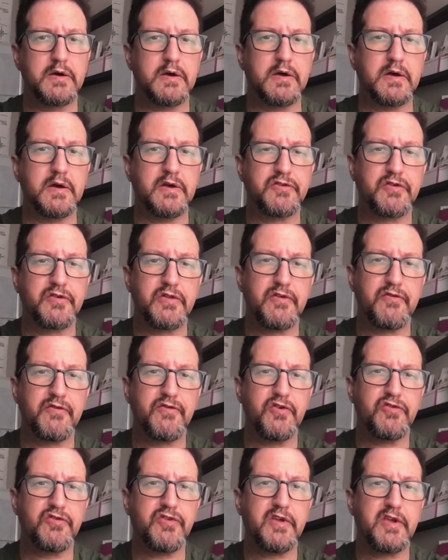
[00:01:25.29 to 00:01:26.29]
So the
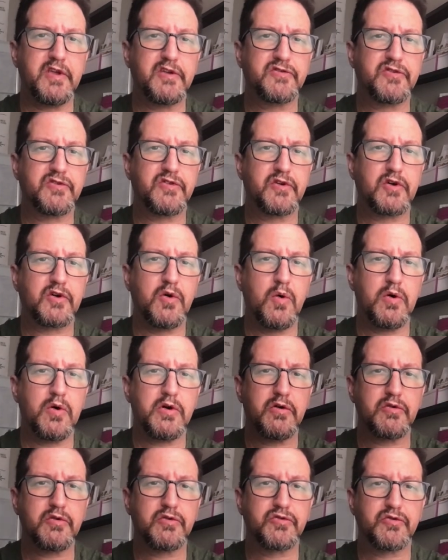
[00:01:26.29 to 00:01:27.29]
first thing is that the
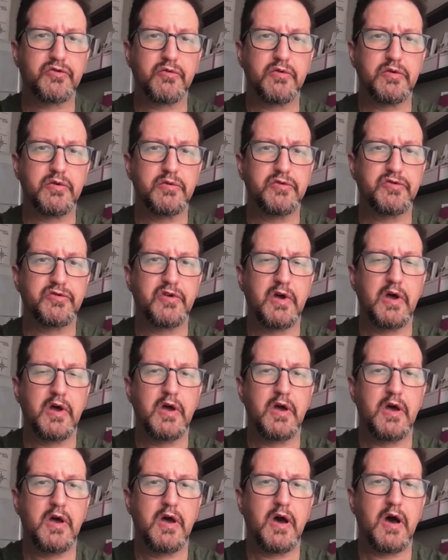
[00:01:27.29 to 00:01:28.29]
cortical screws,
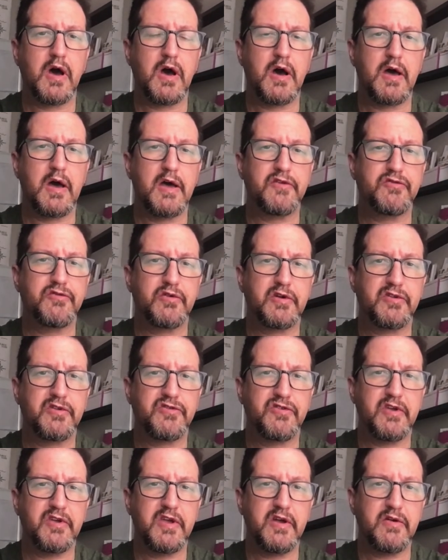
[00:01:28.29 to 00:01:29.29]
as you can
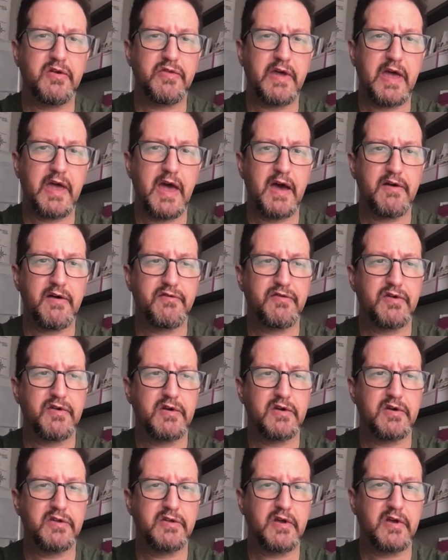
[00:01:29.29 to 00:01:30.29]
see here, they have
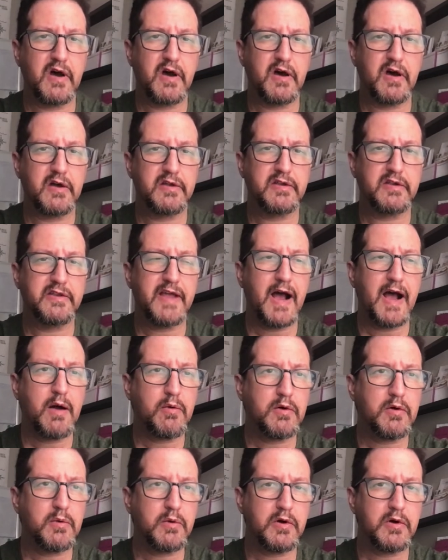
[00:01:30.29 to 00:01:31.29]

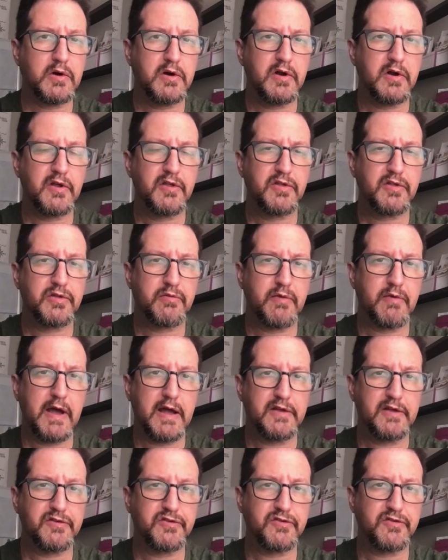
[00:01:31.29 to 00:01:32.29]
narrower
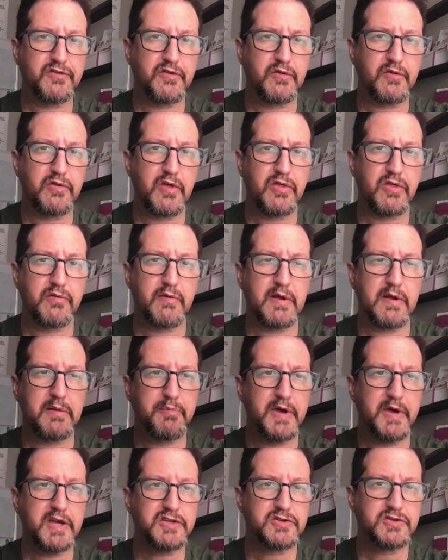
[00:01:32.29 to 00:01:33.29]
threads. So the thread
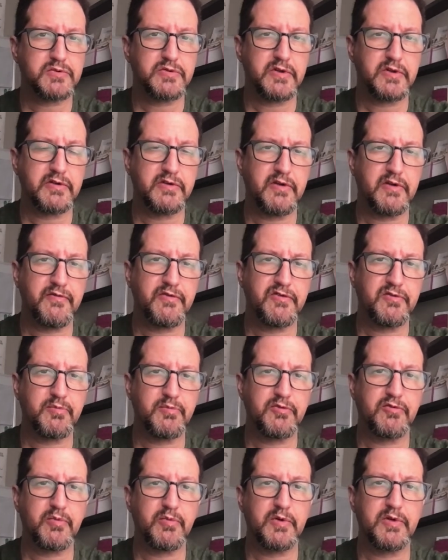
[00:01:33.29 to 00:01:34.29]
pitch, or the difference
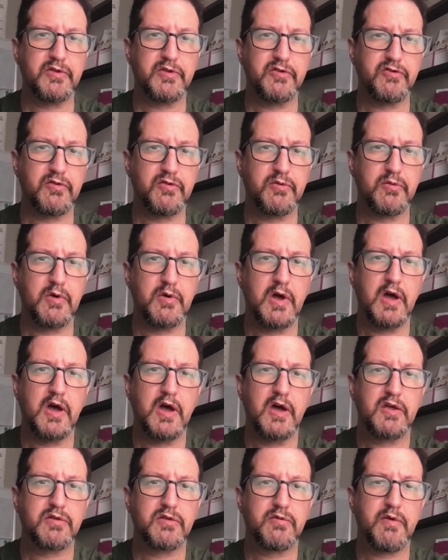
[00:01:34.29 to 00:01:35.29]
between the two
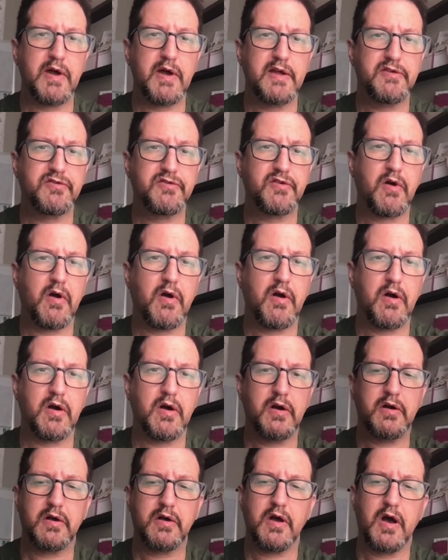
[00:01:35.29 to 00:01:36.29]
threads,
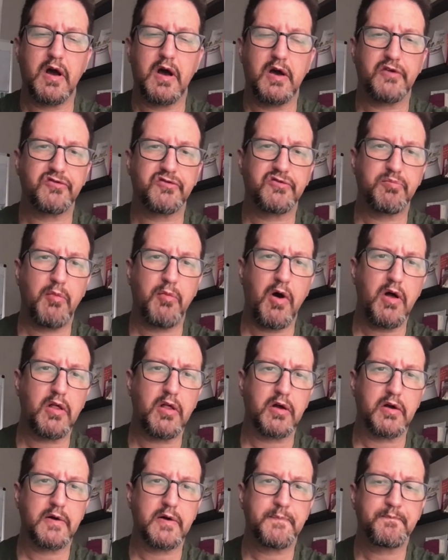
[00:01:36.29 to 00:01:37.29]
are
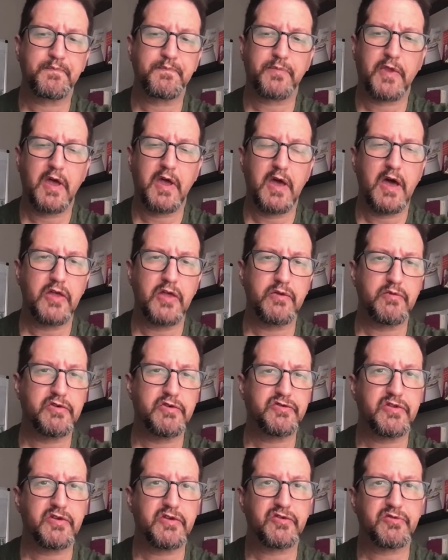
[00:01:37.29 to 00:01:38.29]
smaller. And the
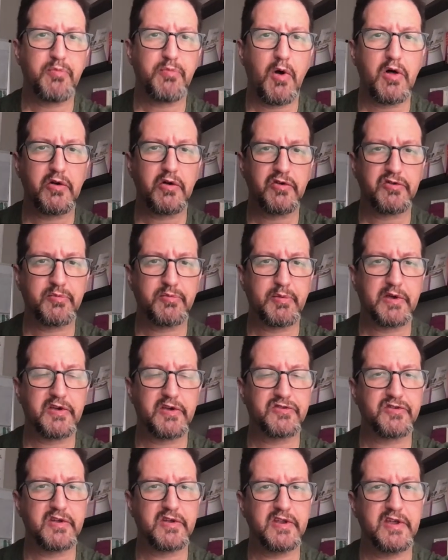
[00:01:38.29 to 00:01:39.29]
reason they're smaller is
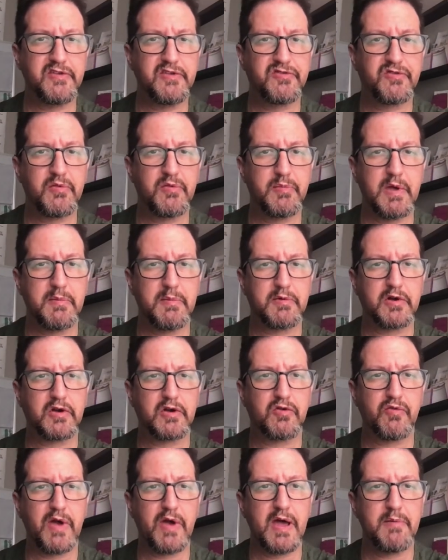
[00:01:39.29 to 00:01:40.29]
because it needs to be able to
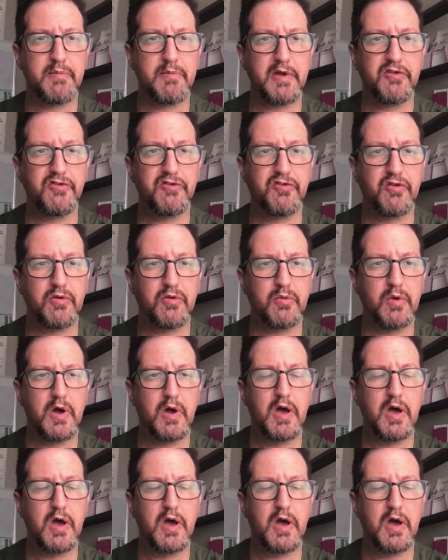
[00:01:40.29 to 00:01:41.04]
grab into